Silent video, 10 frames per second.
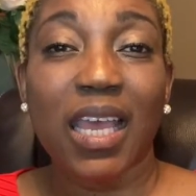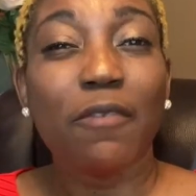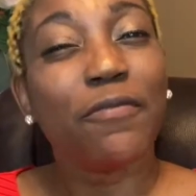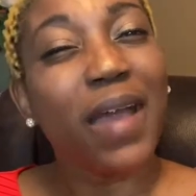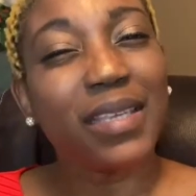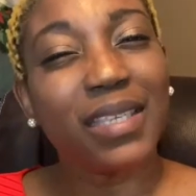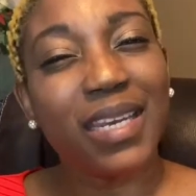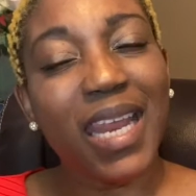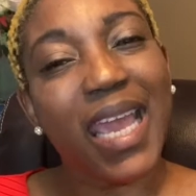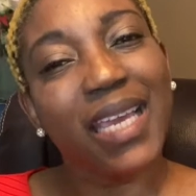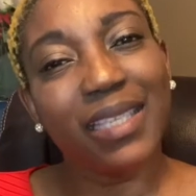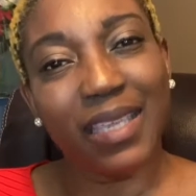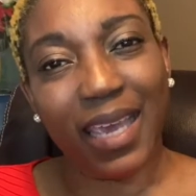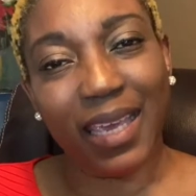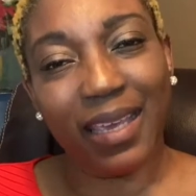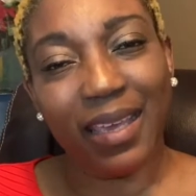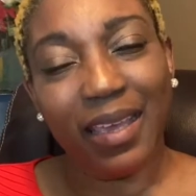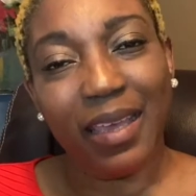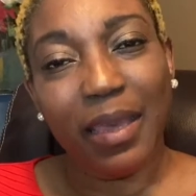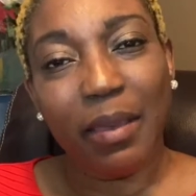fascinating
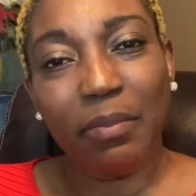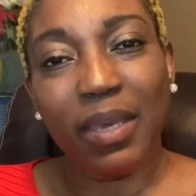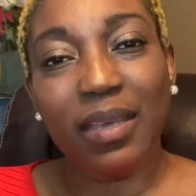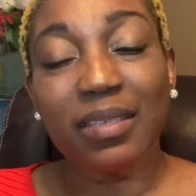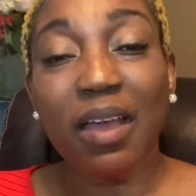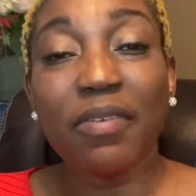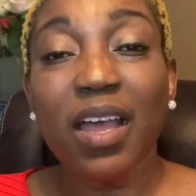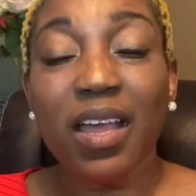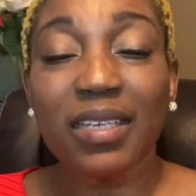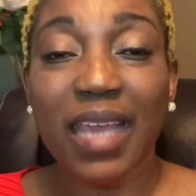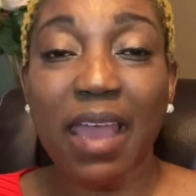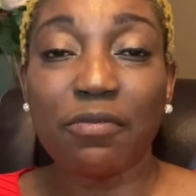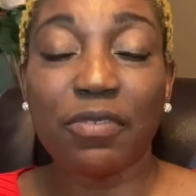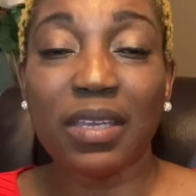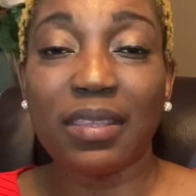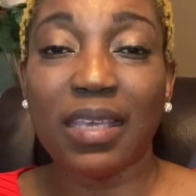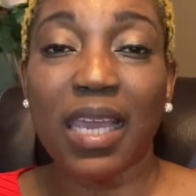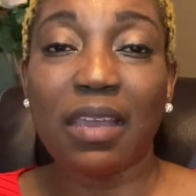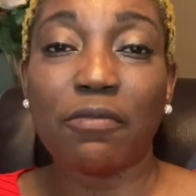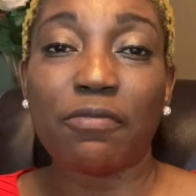because I've heard
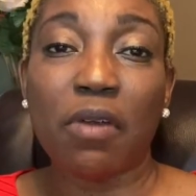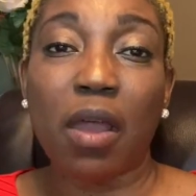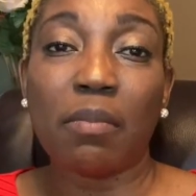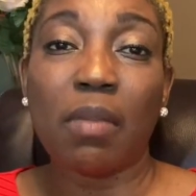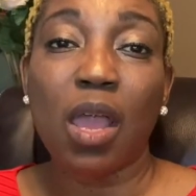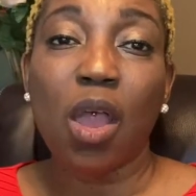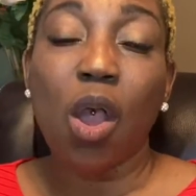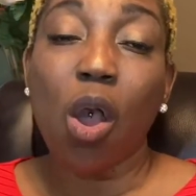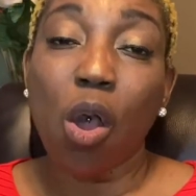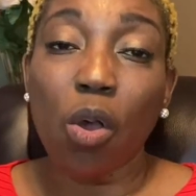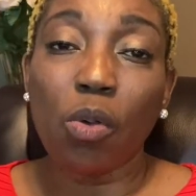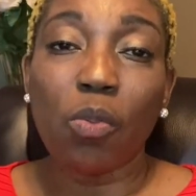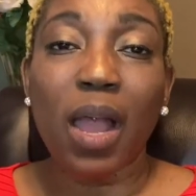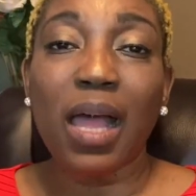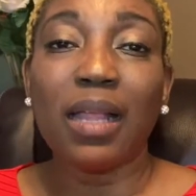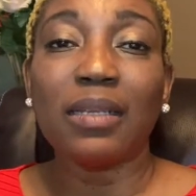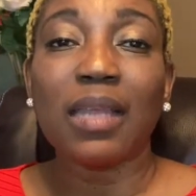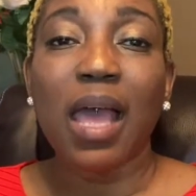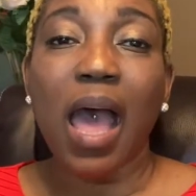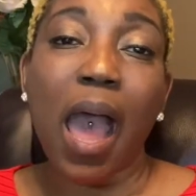everything from, oh, well,
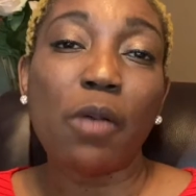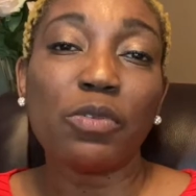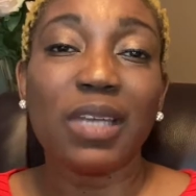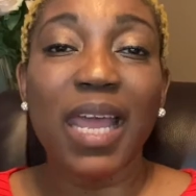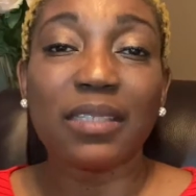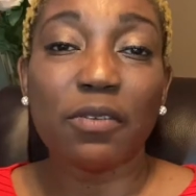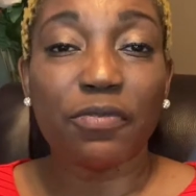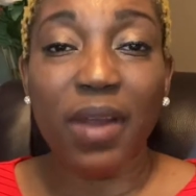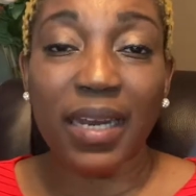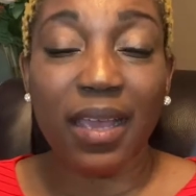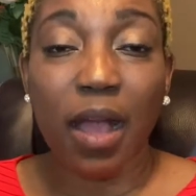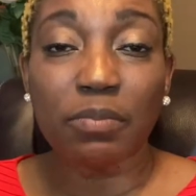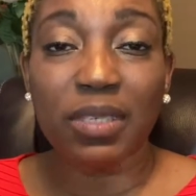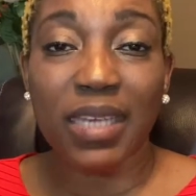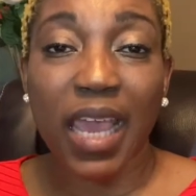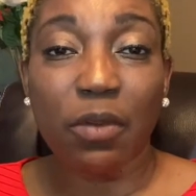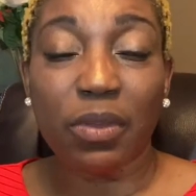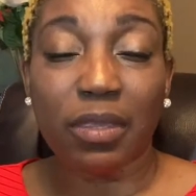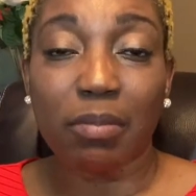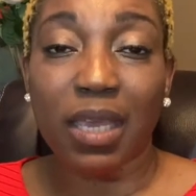I would let a friend come stay
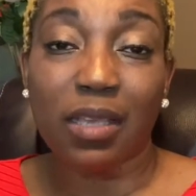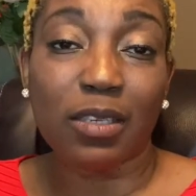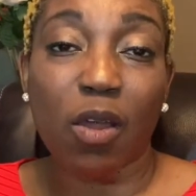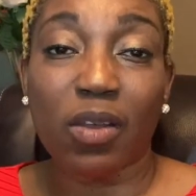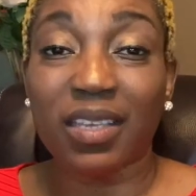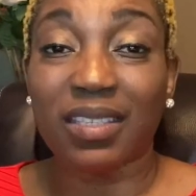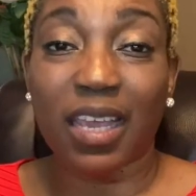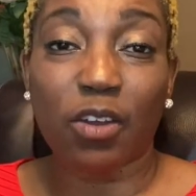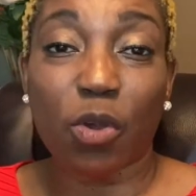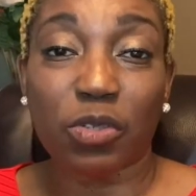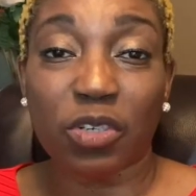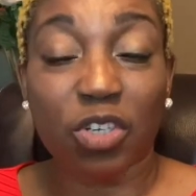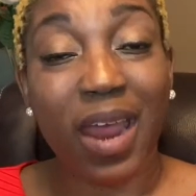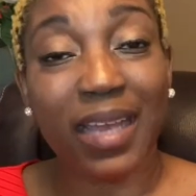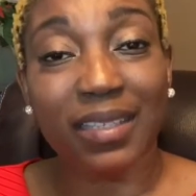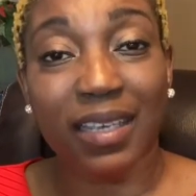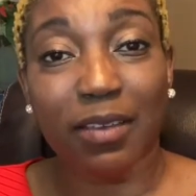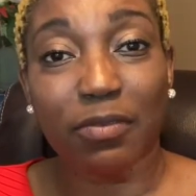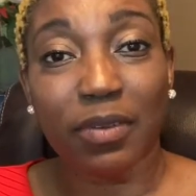with me as long as they're not attractive.